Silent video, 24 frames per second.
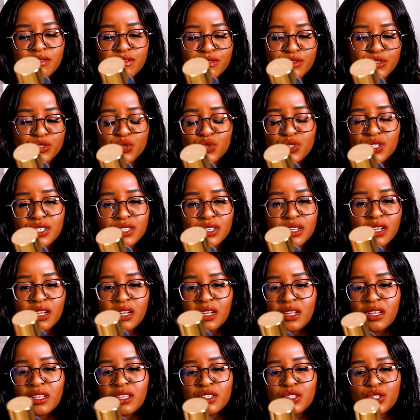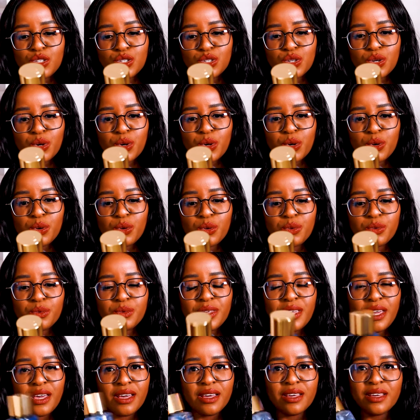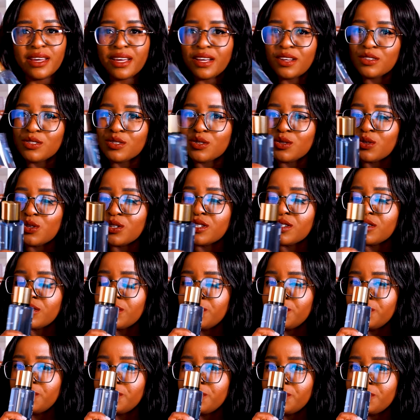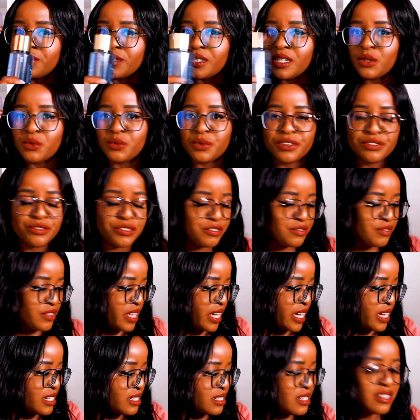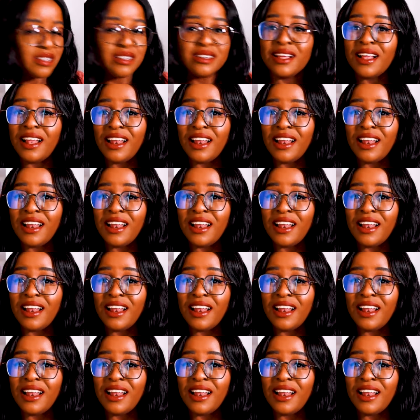fruit. So yeah, I also got a whiff of that.